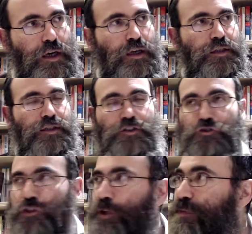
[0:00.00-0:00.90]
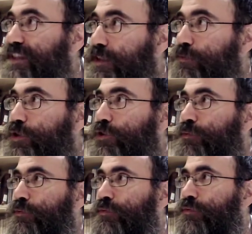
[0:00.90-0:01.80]
an extreme
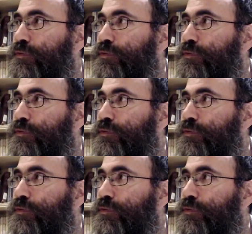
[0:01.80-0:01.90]
tzimtzum,